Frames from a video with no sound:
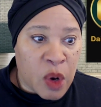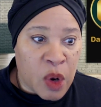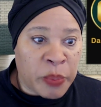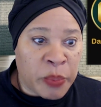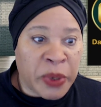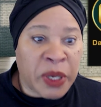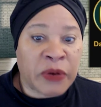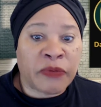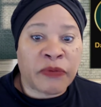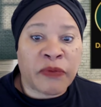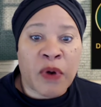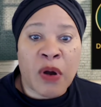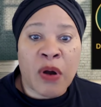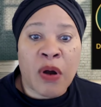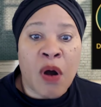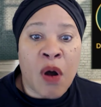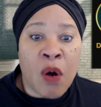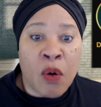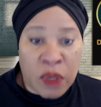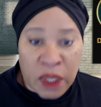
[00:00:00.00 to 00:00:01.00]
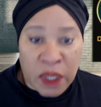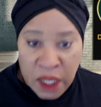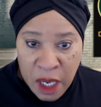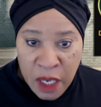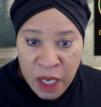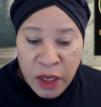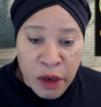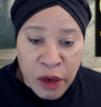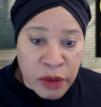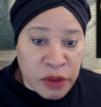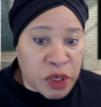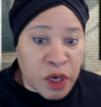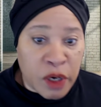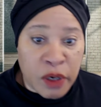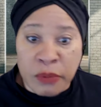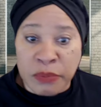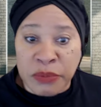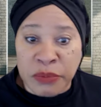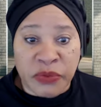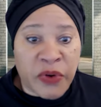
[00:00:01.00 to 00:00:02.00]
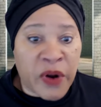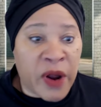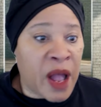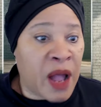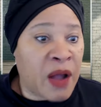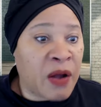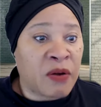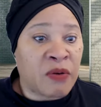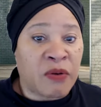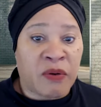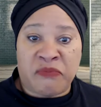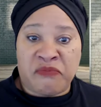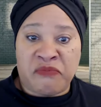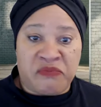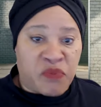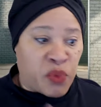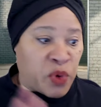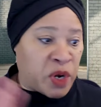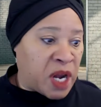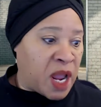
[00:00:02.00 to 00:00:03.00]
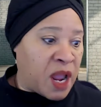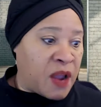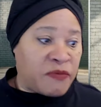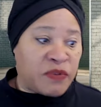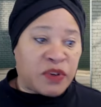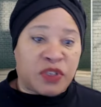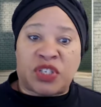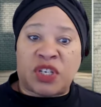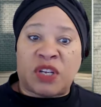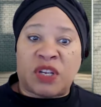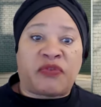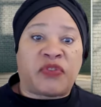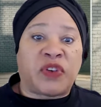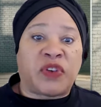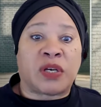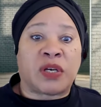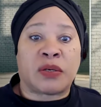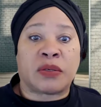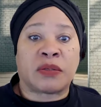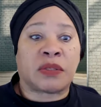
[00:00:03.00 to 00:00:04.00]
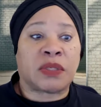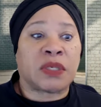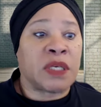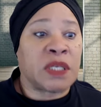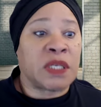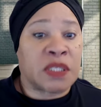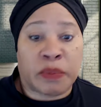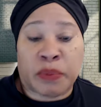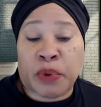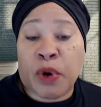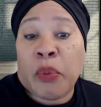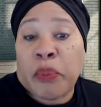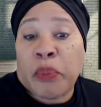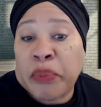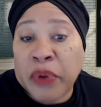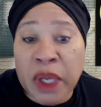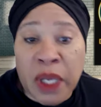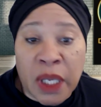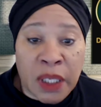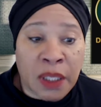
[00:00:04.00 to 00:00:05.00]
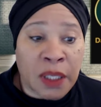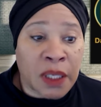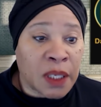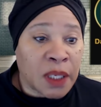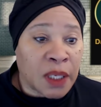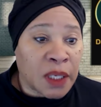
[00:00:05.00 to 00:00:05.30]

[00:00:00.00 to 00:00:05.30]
but only on her terms for how whatever she feels is appropriate.